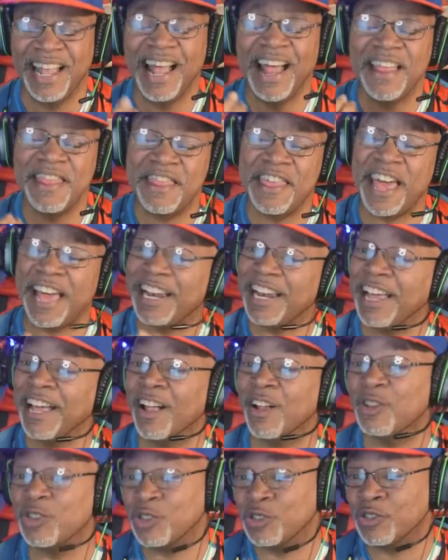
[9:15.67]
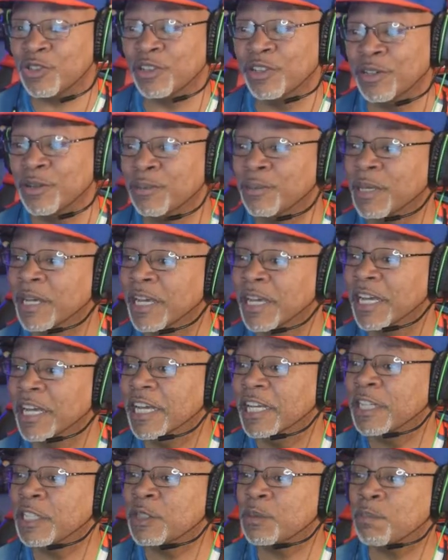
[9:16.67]
that Hellstrom
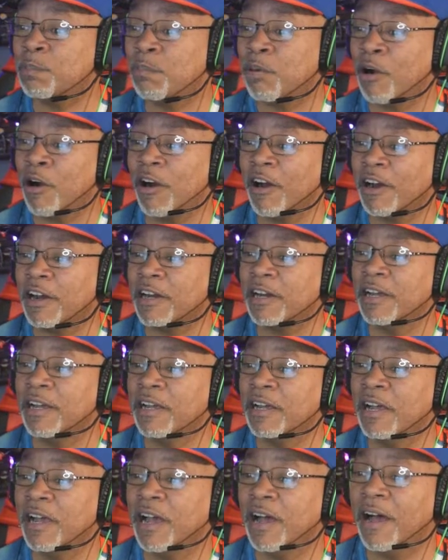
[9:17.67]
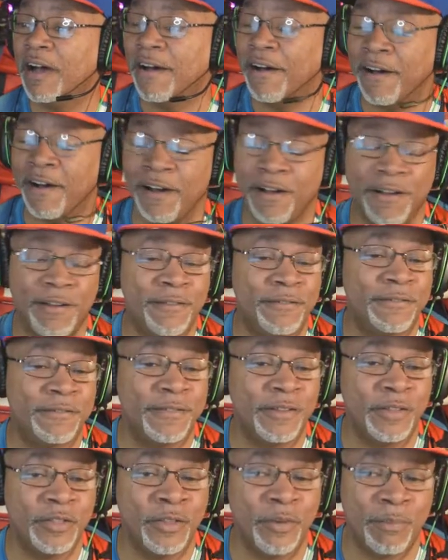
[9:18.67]
is part of
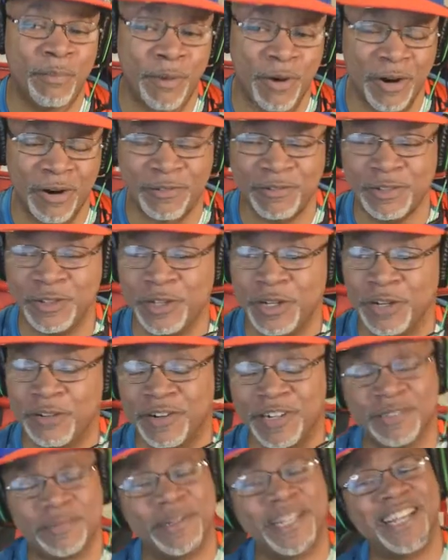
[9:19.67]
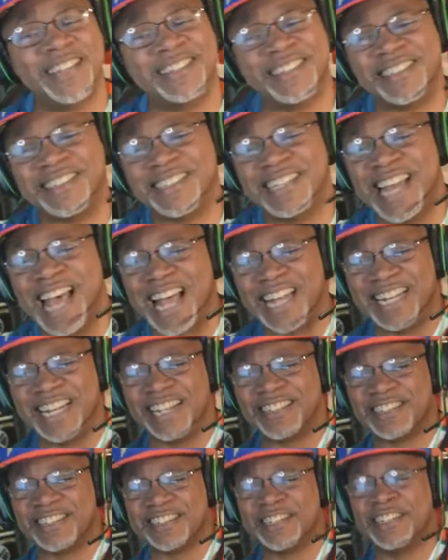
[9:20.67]
the Marvel universe because it's not
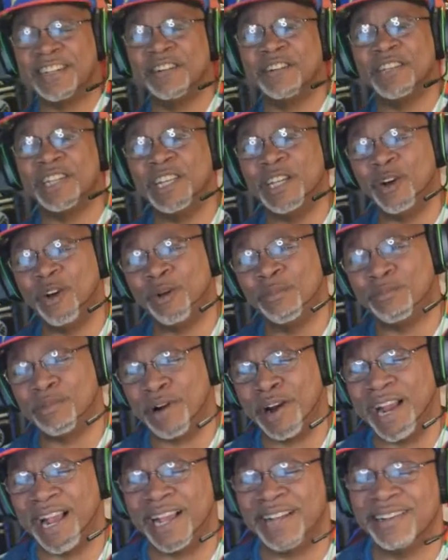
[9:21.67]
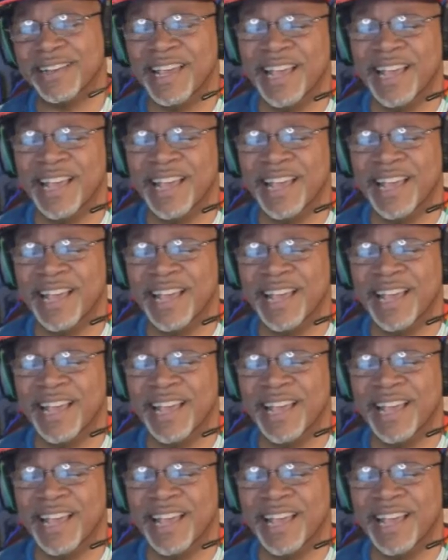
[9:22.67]
necessarily on brand.